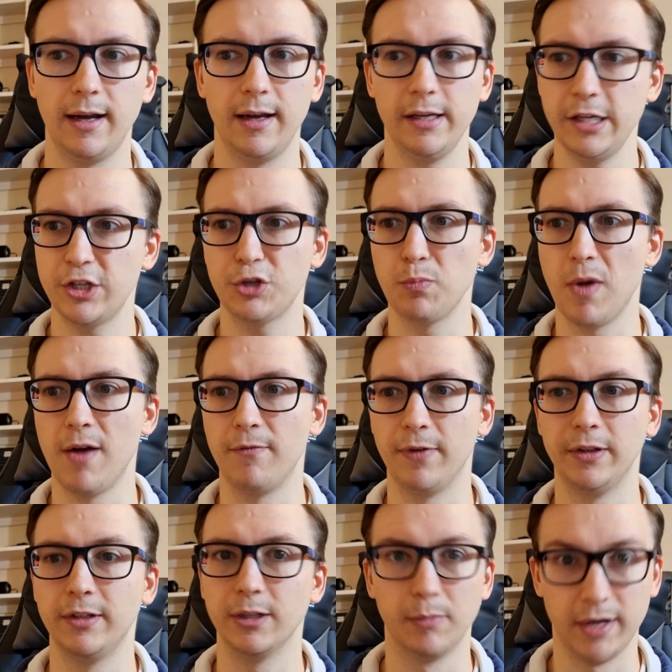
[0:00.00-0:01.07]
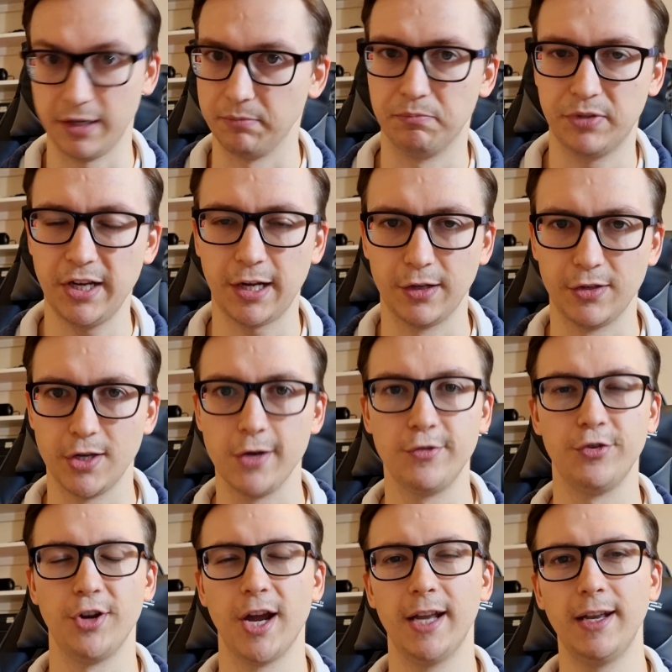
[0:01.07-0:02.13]
each month until my second
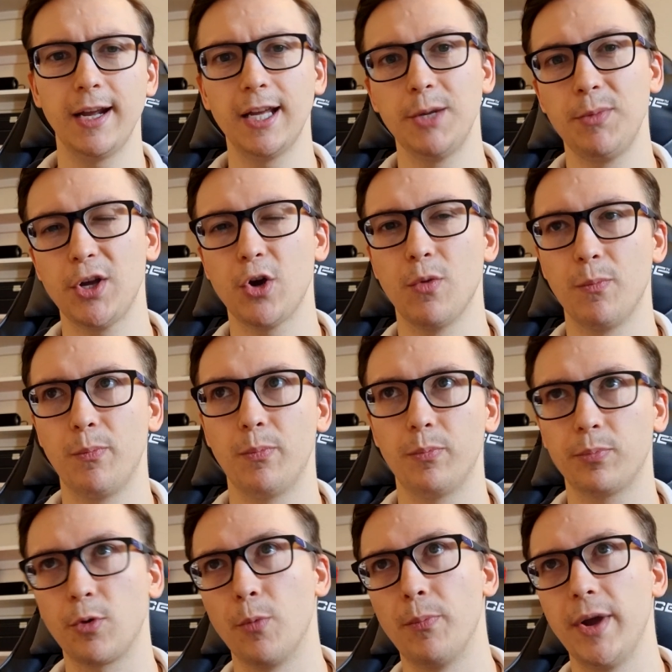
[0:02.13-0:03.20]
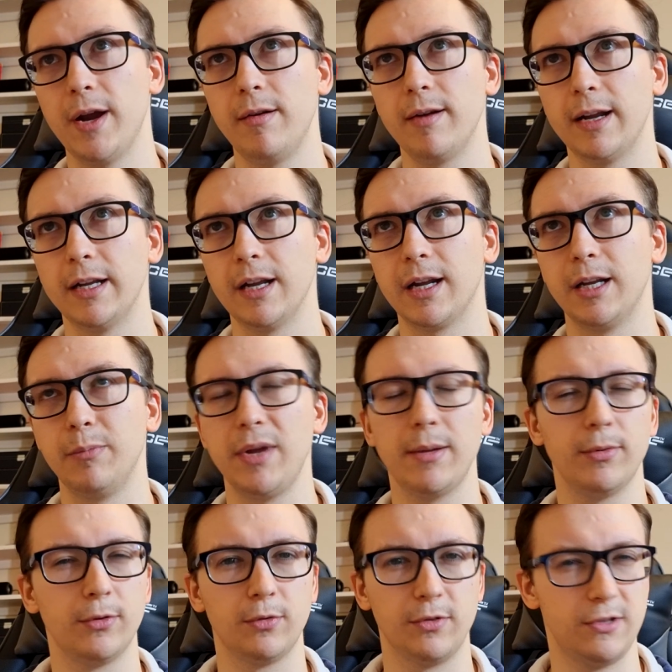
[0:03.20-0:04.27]
surgery. I'm not gonna be comparing and I'm gonna be
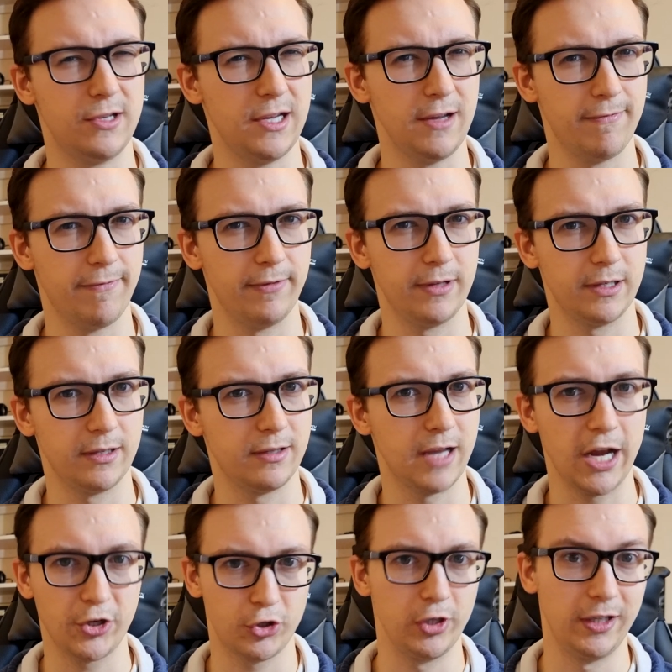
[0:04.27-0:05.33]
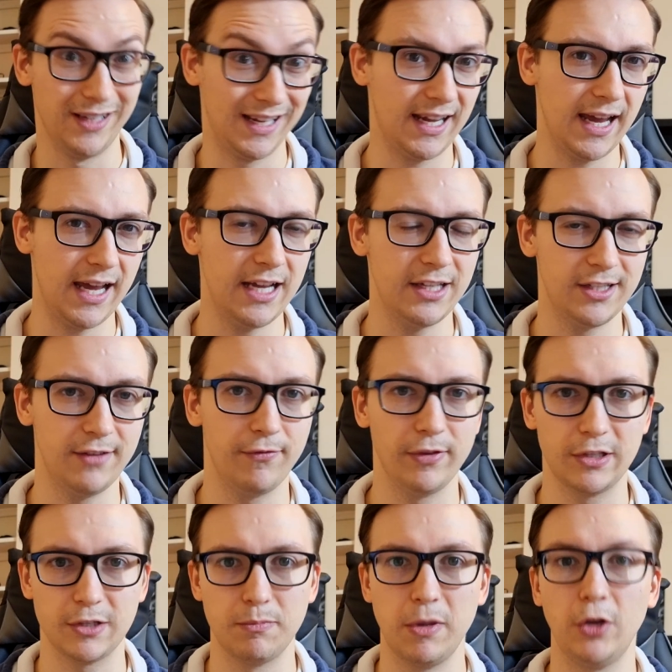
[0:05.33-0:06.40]
able to see if it's actually the case, if
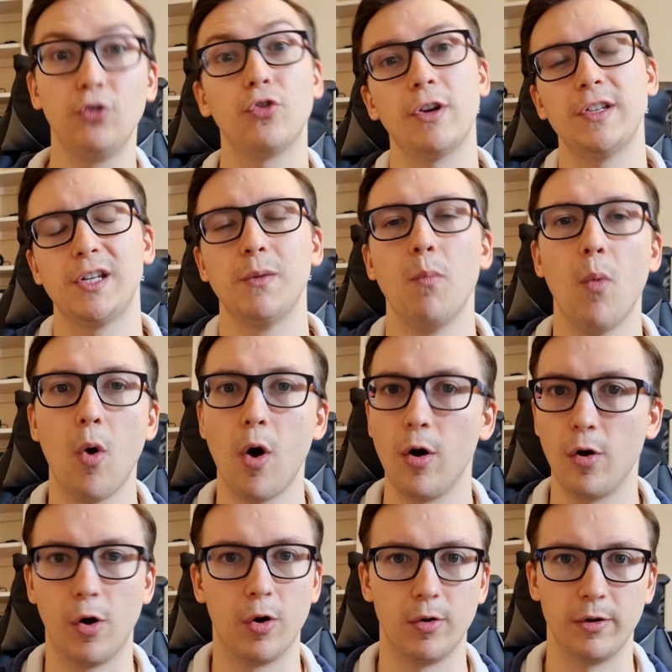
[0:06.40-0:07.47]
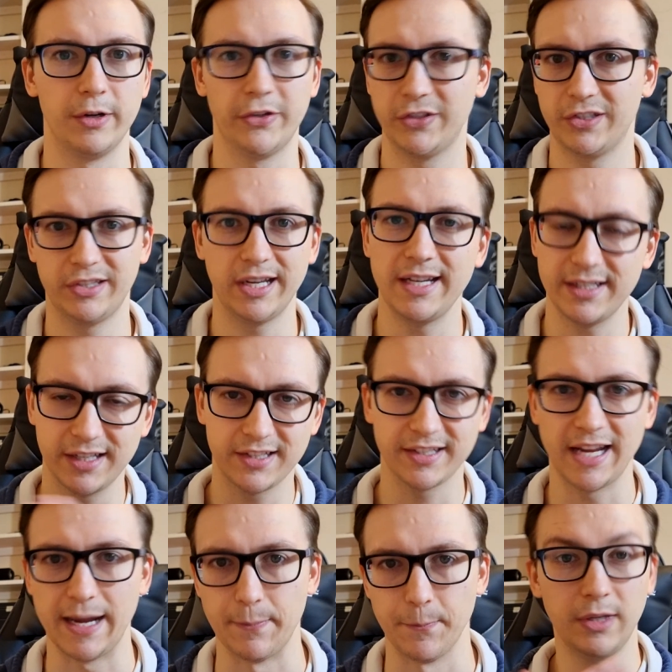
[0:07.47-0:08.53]
it's miniaturizing more or it stays the
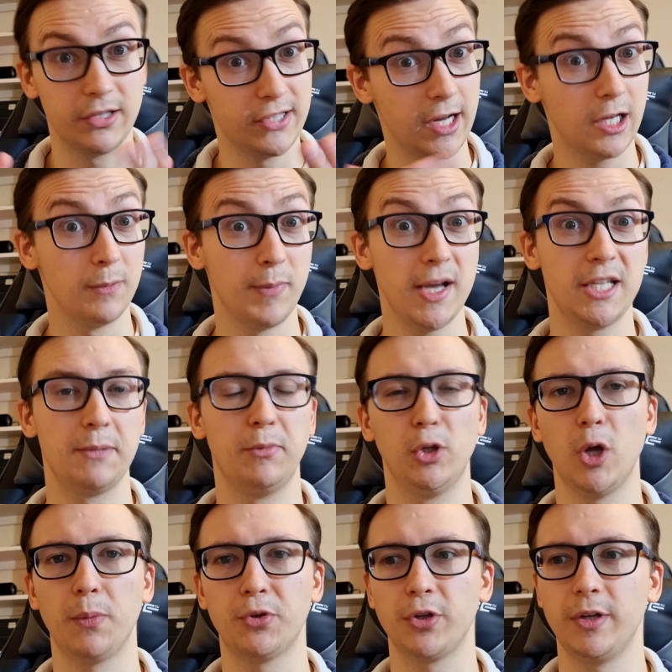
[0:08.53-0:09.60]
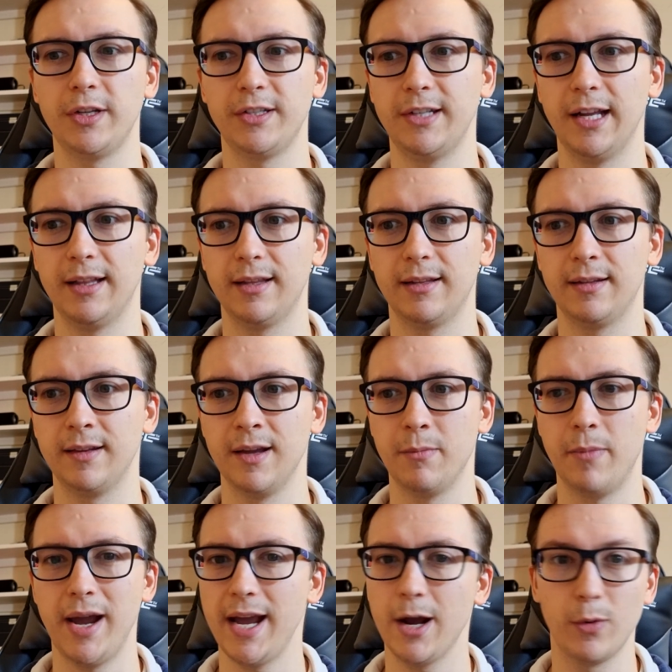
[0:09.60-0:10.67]
same. The second possible option is that
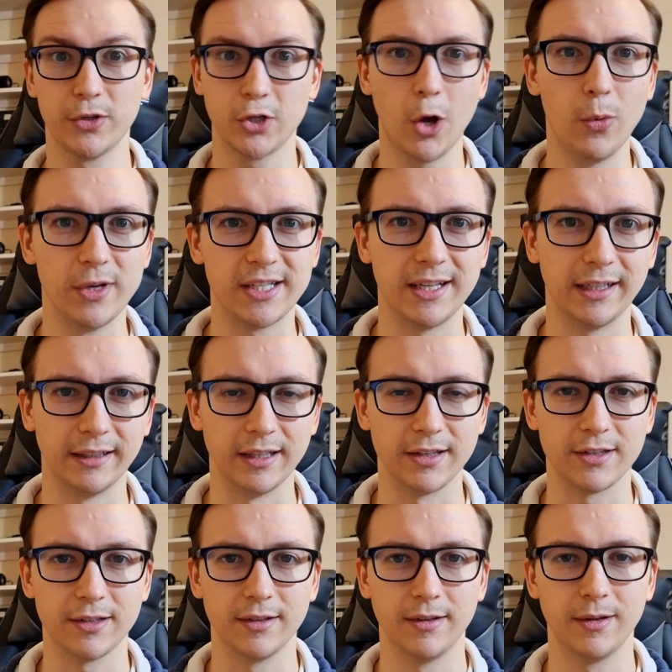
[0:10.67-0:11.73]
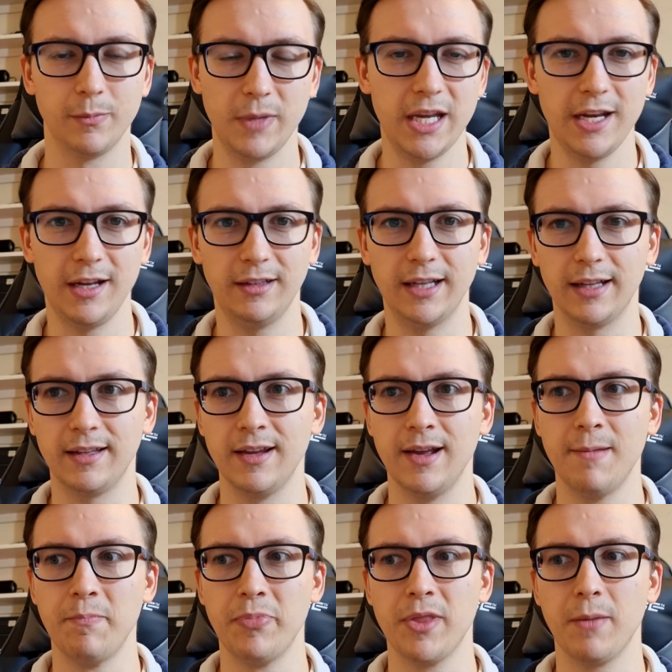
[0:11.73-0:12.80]
my hair was always like this, meaning that
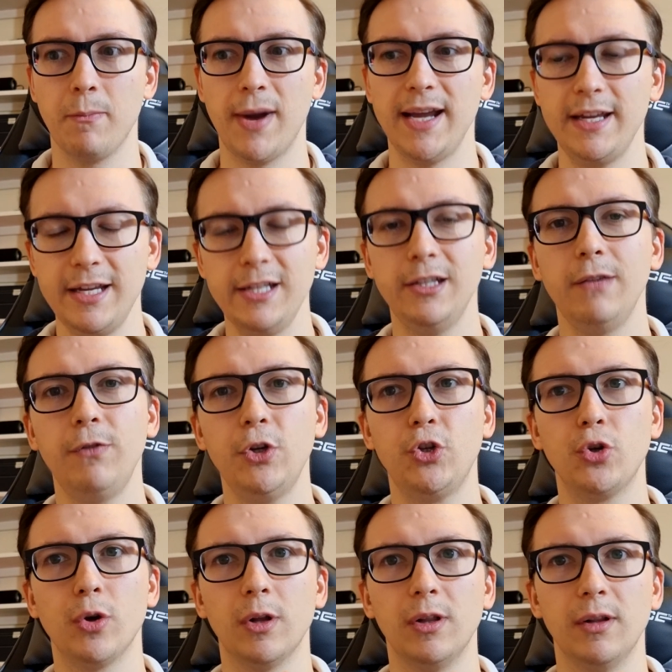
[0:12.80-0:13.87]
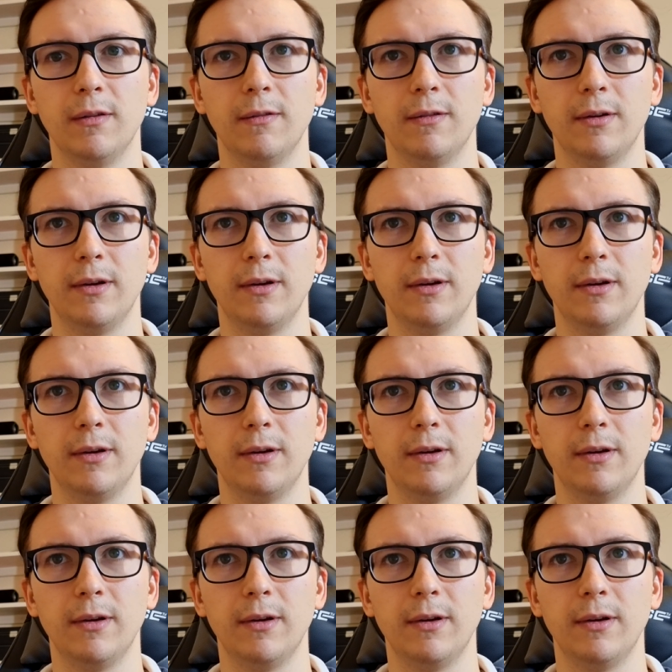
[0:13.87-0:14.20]
my individual